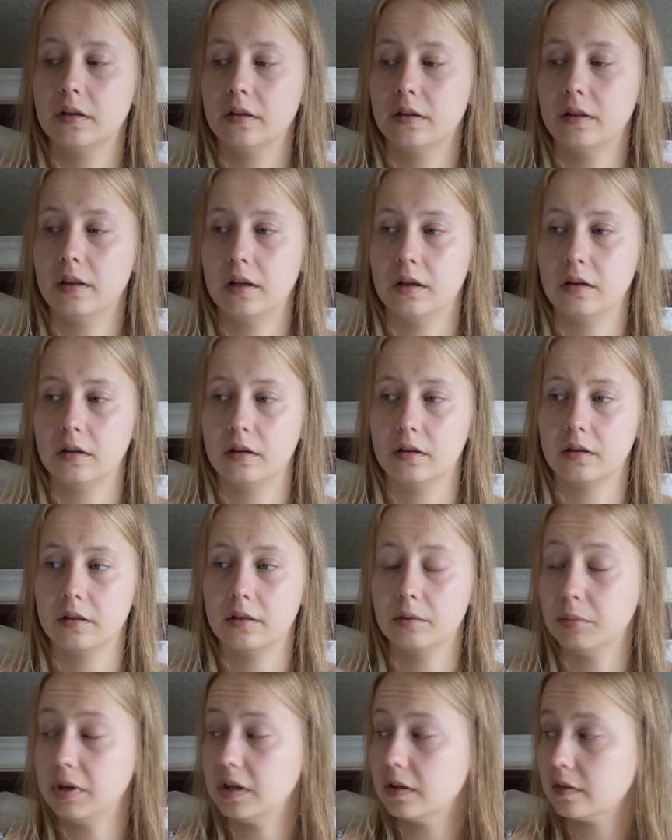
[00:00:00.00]
The
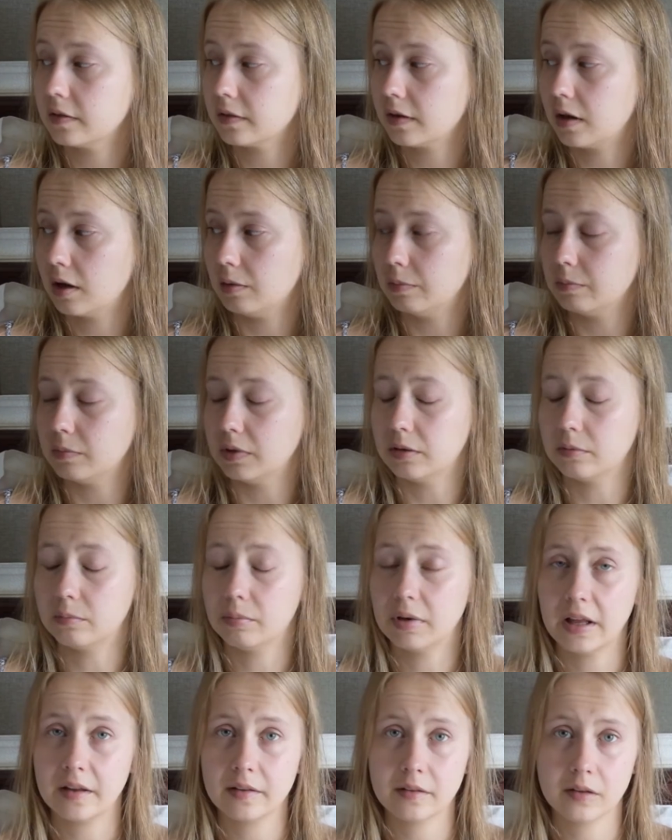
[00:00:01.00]
meals come in
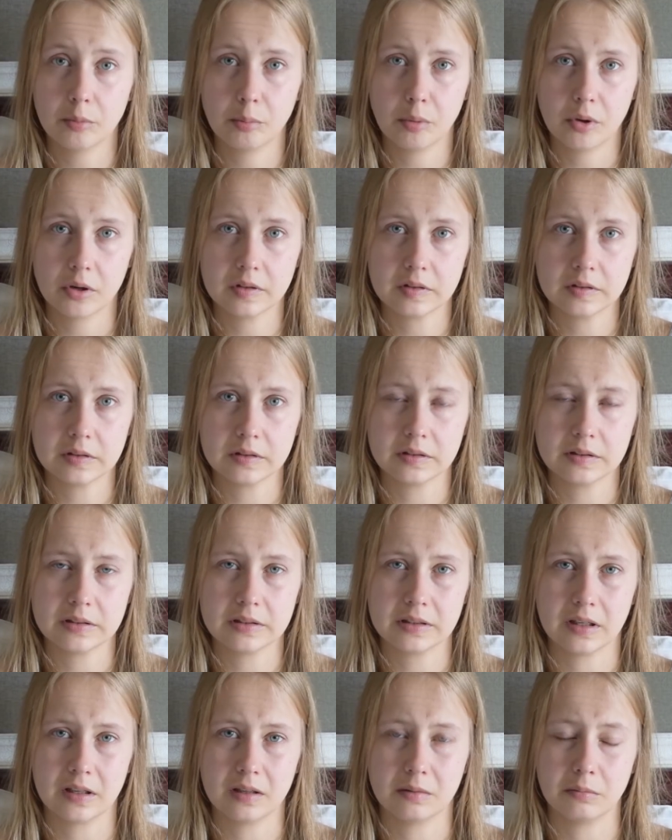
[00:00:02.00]
plastic boxes,
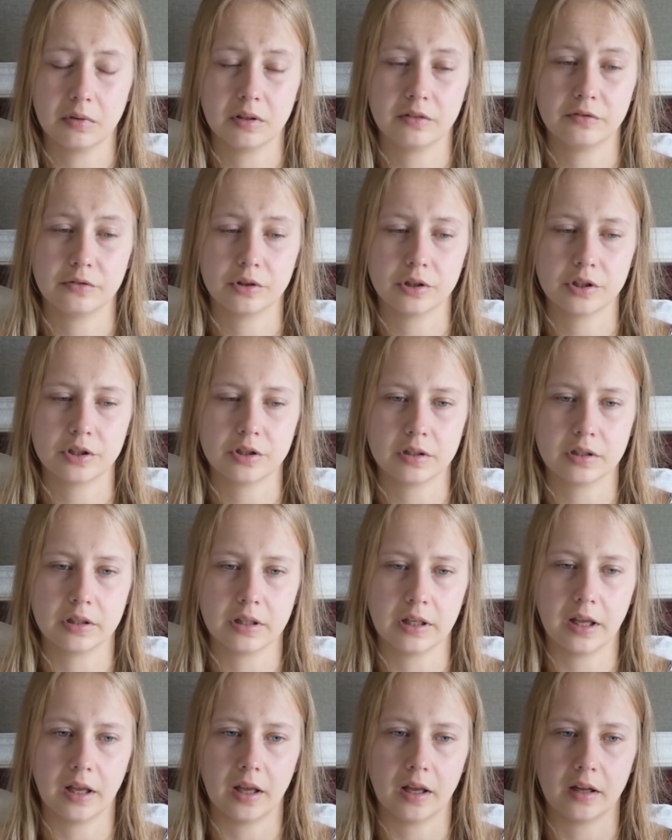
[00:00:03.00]

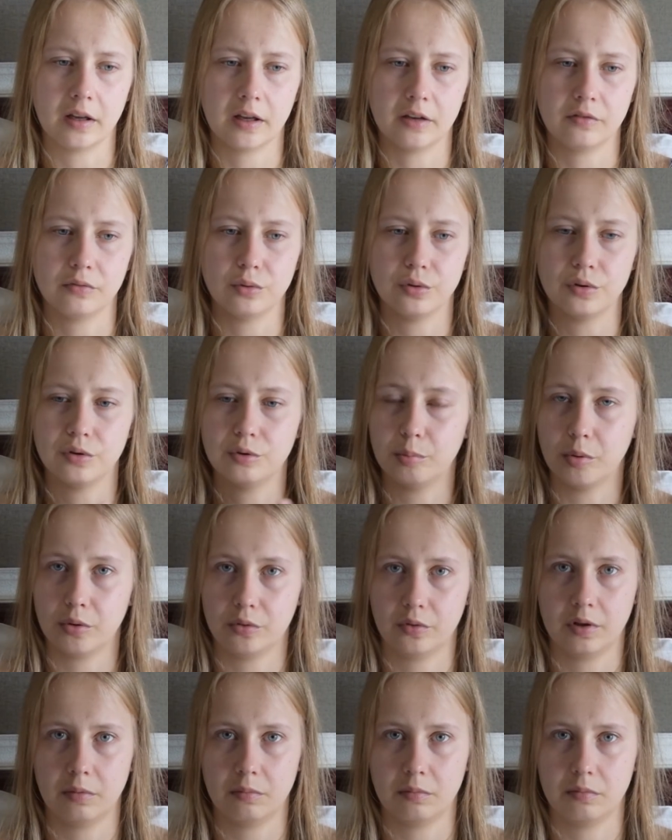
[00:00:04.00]
unfortunately, and I have to dispose
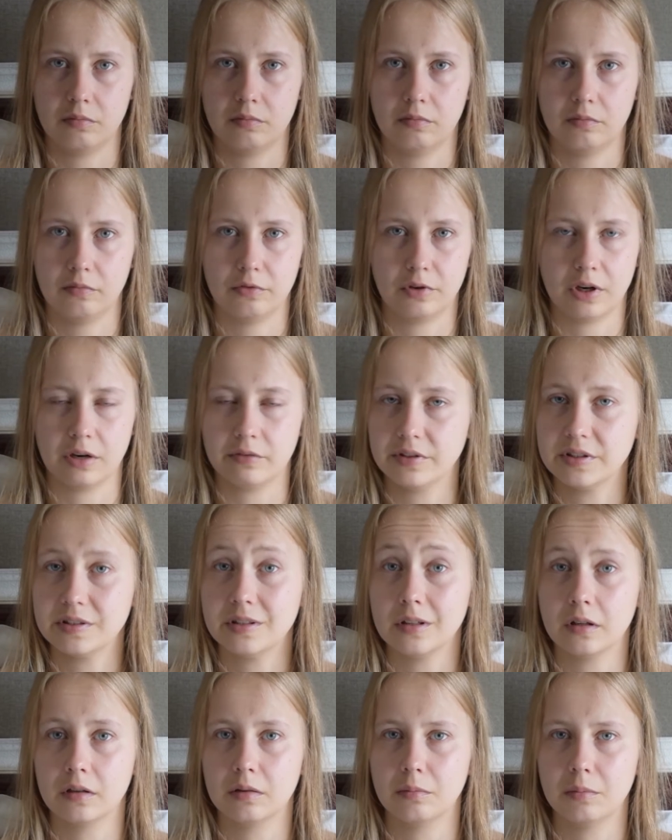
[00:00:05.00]
them for every
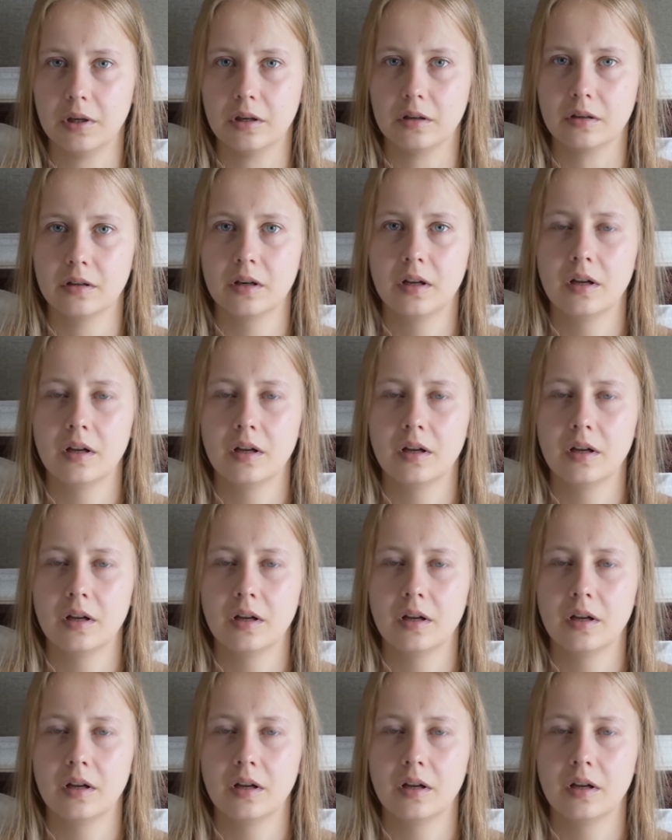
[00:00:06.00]
single meal.